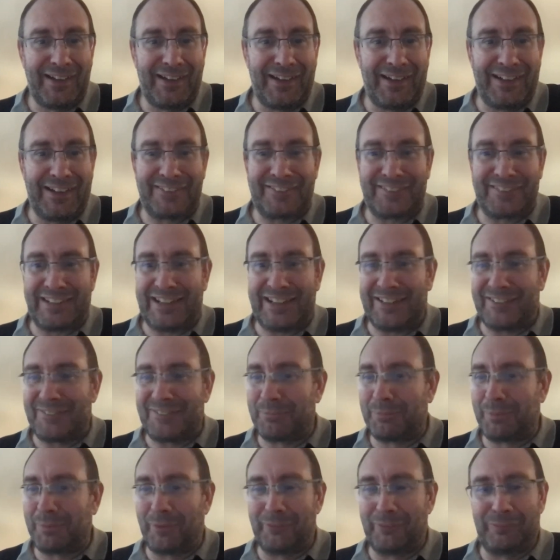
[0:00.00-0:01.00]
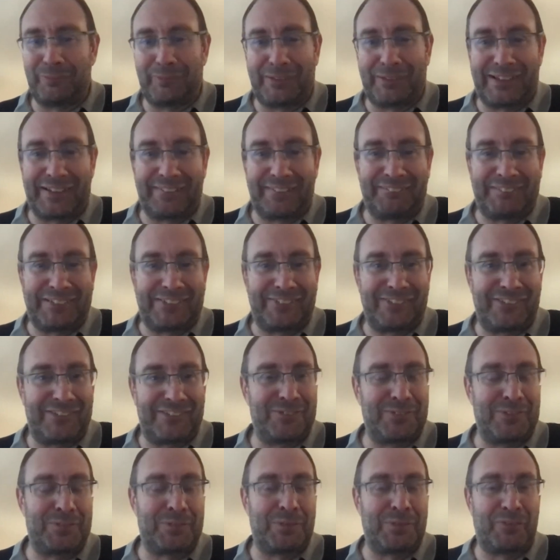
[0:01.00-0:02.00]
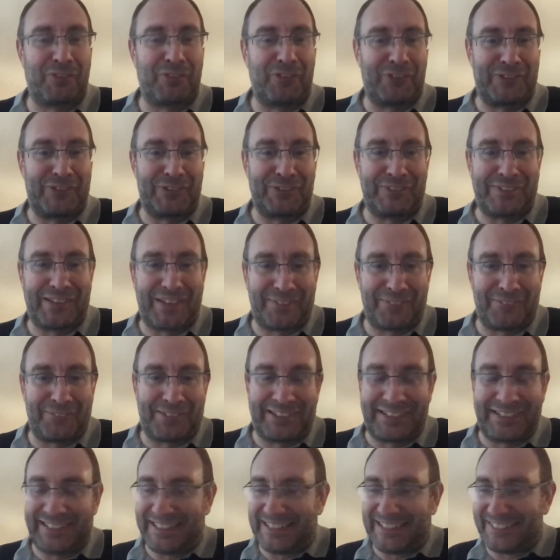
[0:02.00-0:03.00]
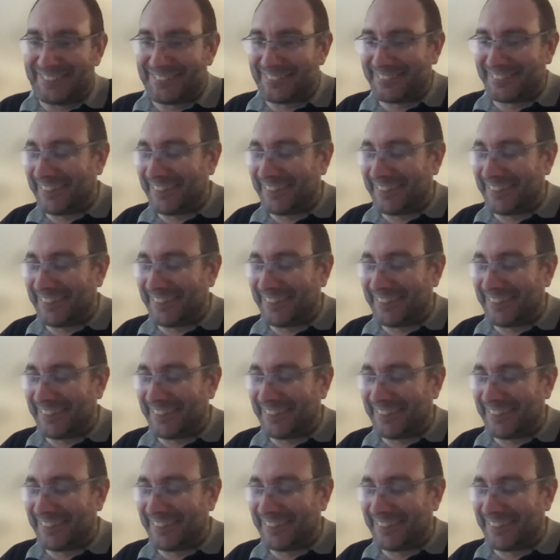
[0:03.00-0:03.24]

it's probably going to be Christmas before we do another one of these.